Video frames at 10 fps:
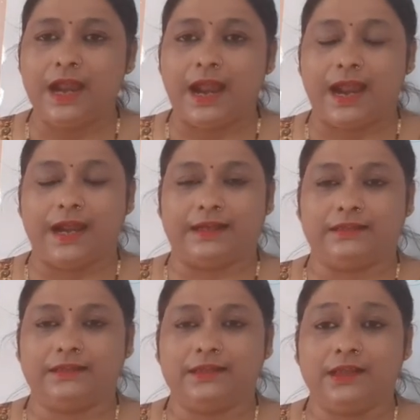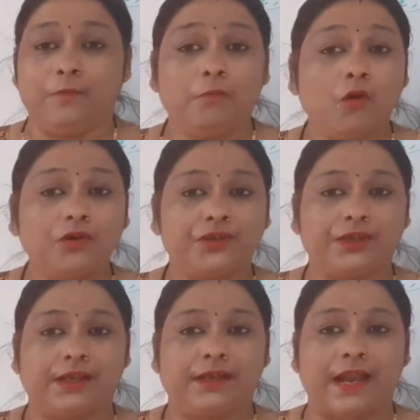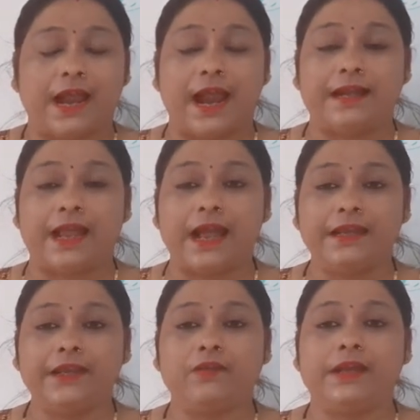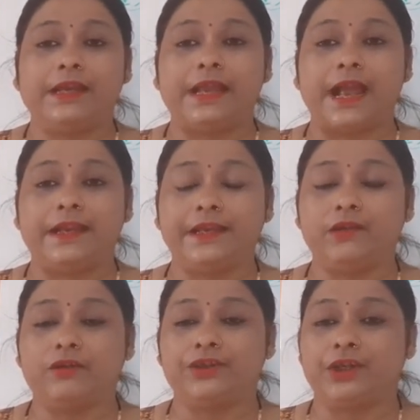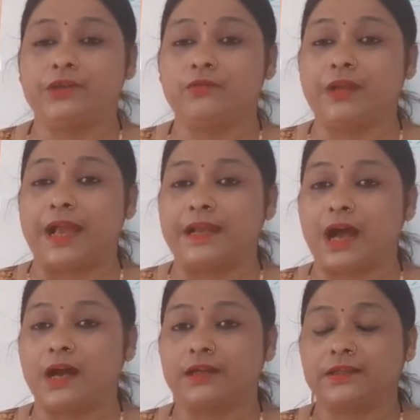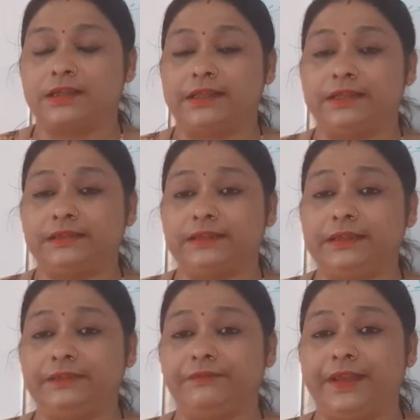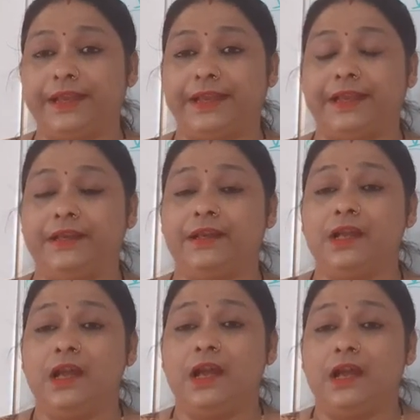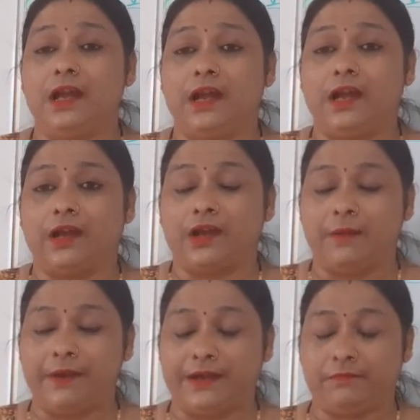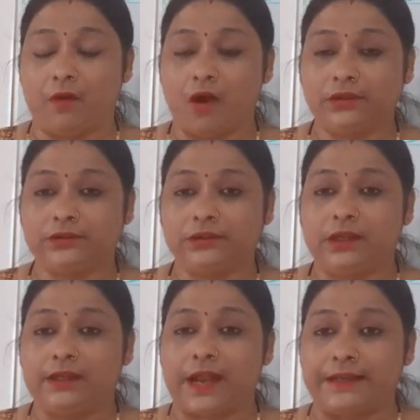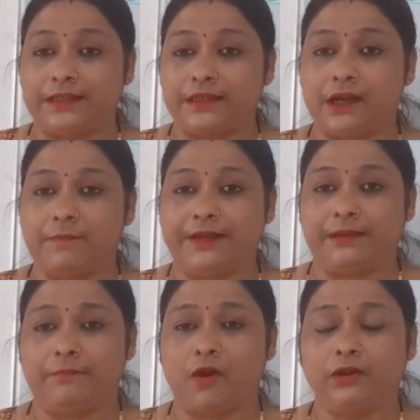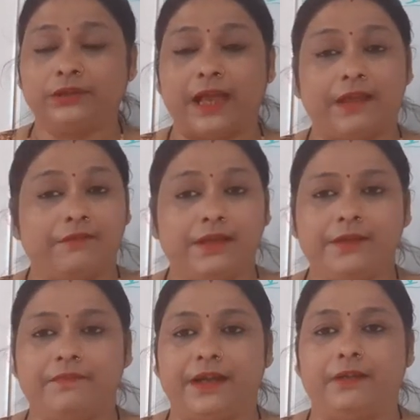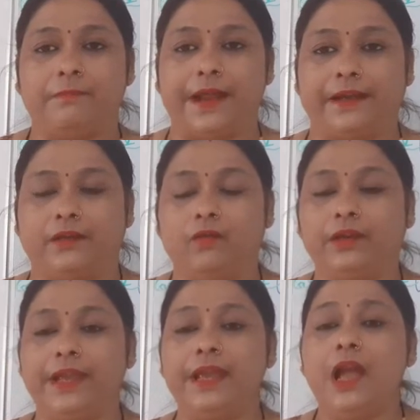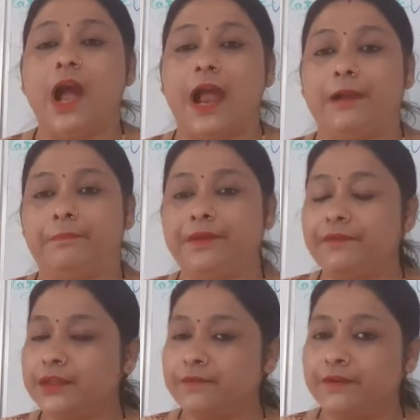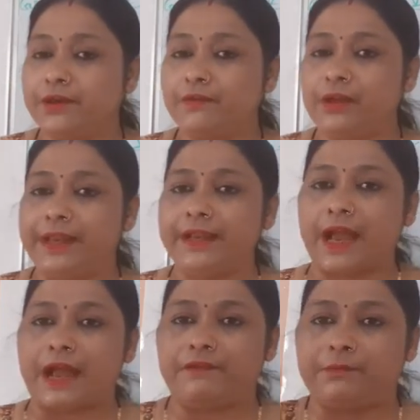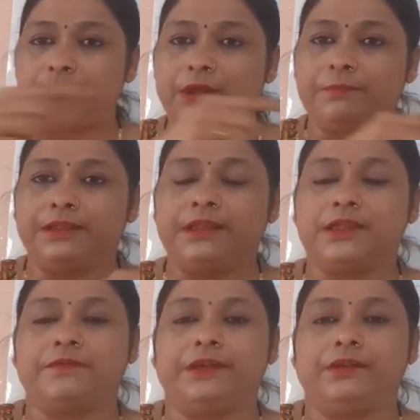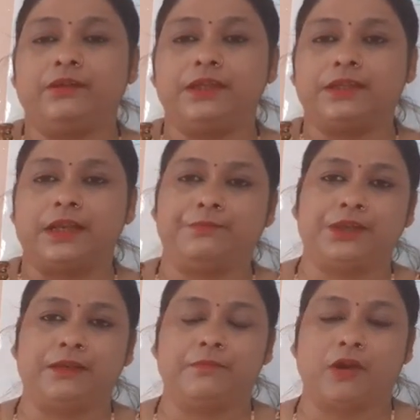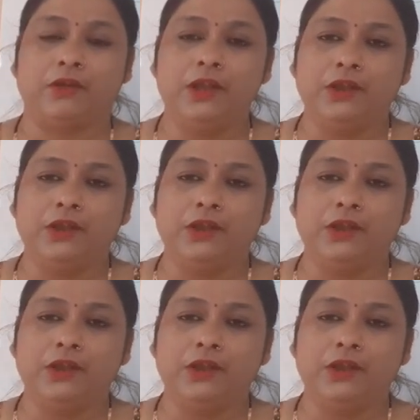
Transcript: and more share. And any query, any question you can ask easily way in comment box. Write in comment box, I will revert back. Okay, and previous video link I will put up in this video description box.